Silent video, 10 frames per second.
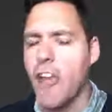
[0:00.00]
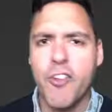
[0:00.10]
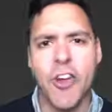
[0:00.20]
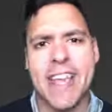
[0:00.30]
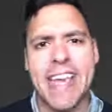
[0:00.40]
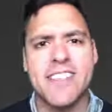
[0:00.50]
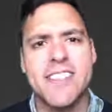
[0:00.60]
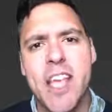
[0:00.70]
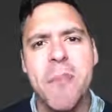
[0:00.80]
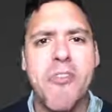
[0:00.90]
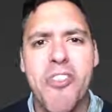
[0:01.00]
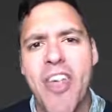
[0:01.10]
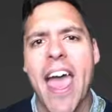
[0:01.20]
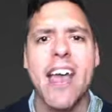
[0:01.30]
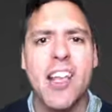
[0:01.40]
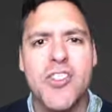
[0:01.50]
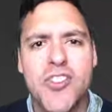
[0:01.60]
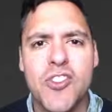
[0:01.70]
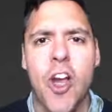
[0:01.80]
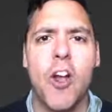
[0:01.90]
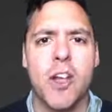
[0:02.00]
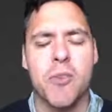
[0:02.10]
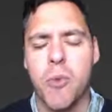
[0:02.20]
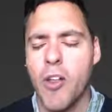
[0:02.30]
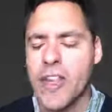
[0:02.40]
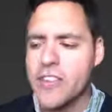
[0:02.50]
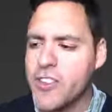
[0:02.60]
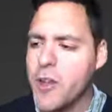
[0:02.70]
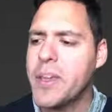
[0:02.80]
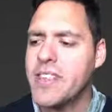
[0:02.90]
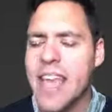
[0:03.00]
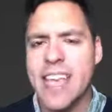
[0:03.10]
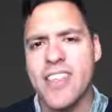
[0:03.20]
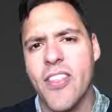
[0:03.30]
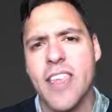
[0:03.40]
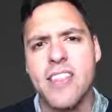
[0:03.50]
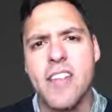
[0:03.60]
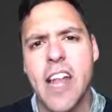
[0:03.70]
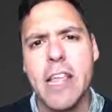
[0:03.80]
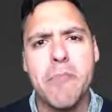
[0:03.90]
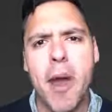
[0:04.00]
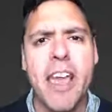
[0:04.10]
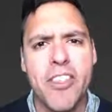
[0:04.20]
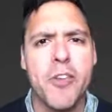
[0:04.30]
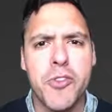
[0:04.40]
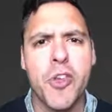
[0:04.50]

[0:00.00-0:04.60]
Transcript: I've got to get some of that stock. And what they do is, is that they suddenly buy those